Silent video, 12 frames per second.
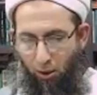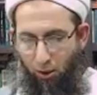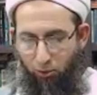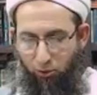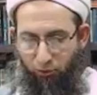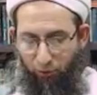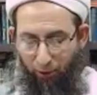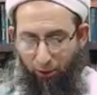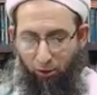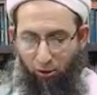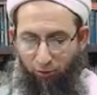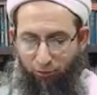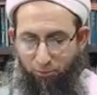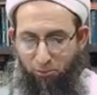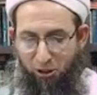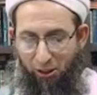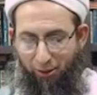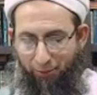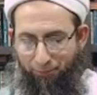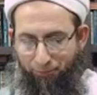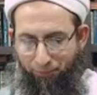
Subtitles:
And he was a faqih of Medina.